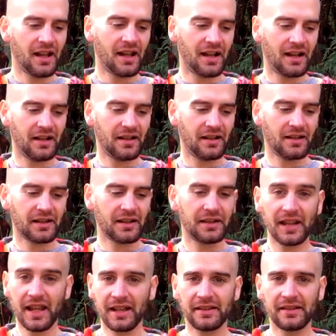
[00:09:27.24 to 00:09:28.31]

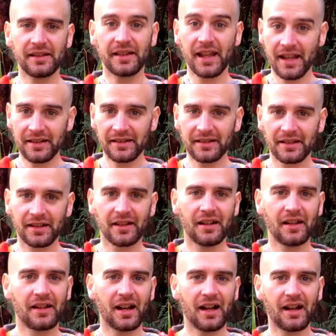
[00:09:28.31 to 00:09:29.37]
Then
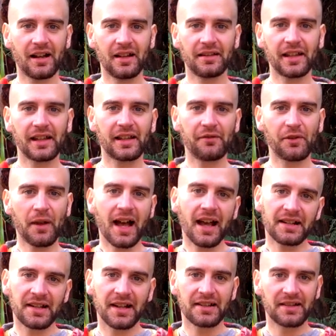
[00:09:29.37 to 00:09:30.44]
they give you
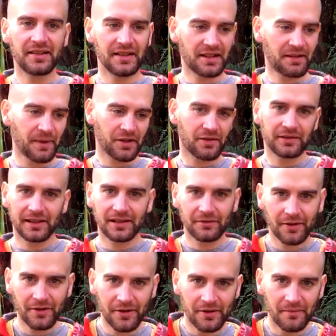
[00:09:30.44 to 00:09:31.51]
access to this special little
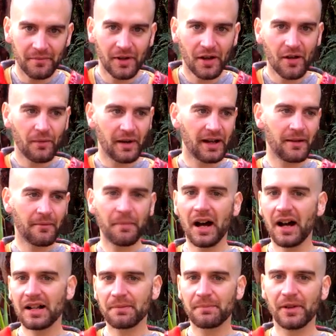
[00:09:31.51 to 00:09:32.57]
room where
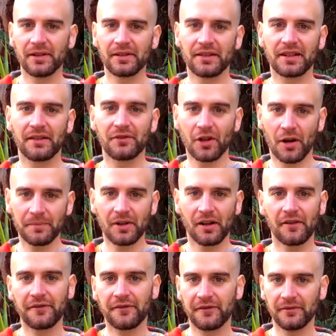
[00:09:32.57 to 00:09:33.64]
past burners have dropped
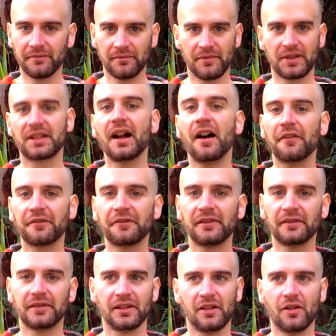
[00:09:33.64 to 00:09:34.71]
off stuff,
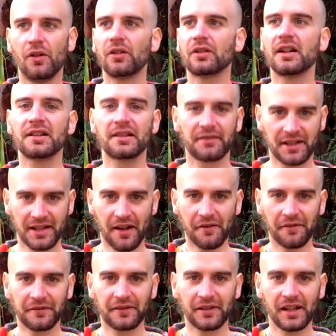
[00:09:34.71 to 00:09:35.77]
all kinds of stuff
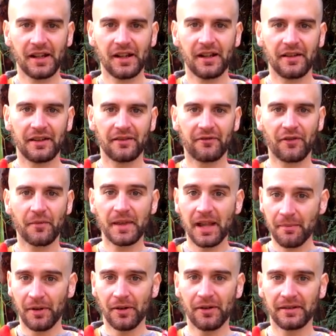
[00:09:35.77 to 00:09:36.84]
from their
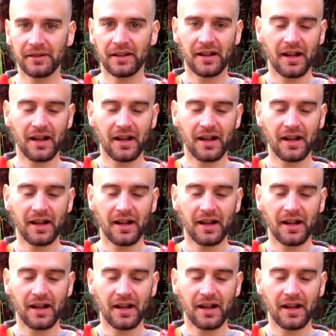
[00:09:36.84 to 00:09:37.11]
burn.